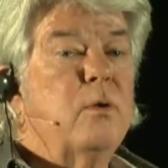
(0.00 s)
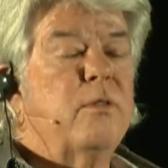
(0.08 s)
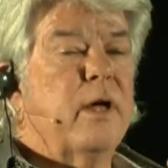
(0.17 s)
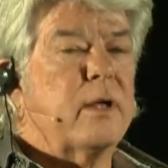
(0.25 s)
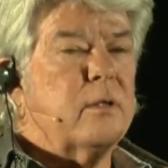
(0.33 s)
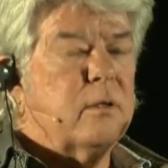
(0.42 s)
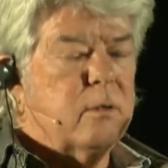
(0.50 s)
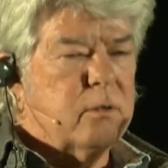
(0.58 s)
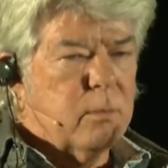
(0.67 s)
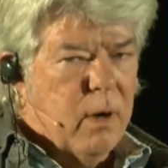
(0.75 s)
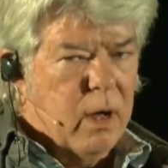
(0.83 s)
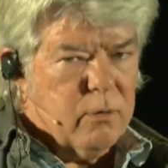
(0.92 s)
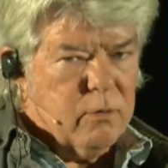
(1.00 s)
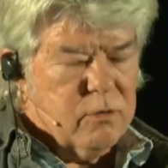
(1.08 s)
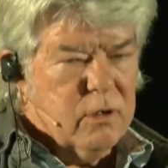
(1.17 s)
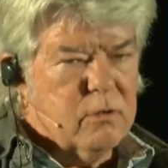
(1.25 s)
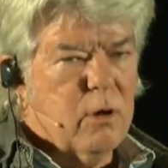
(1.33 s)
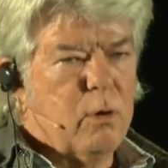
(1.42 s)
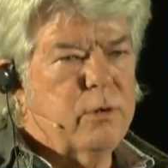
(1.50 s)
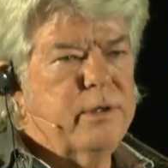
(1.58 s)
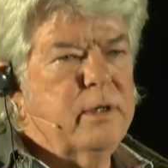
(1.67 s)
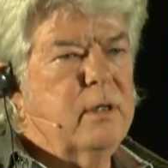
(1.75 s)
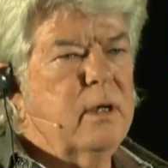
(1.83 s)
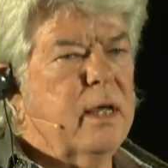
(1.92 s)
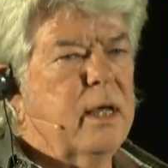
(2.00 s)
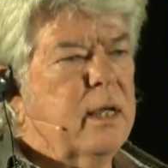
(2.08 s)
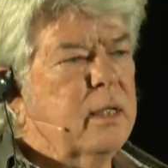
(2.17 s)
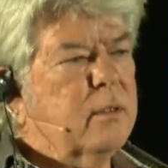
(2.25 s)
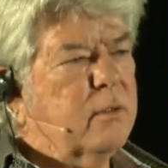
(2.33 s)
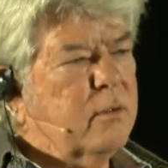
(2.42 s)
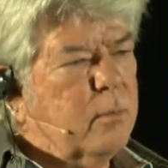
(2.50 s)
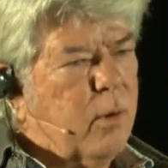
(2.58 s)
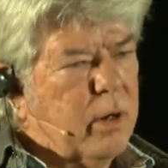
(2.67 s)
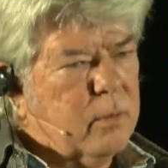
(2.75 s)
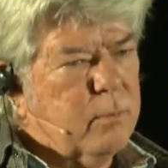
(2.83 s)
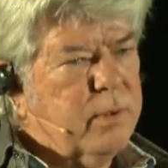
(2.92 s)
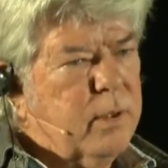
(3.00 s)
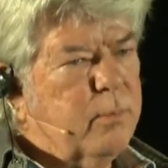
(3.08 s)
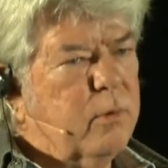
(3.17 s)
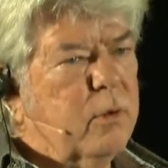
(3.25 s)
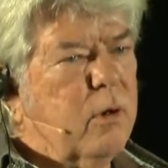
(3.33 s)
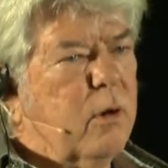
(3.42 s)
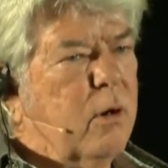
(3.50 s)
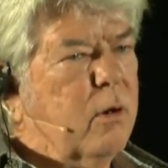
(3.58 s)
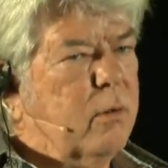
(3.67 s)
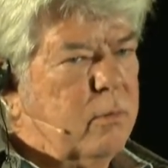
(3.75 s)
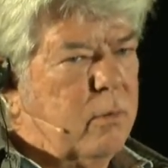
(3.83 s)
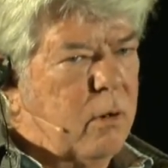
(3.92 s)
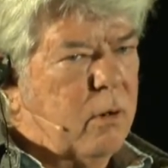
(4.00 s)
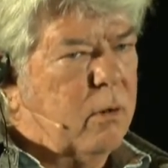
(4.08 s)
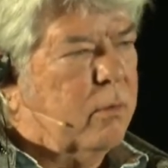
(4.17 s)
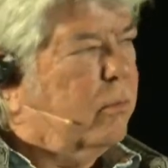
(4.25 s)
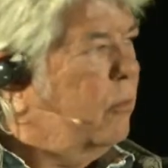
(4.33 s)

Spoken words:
that democracy is holding and the American people are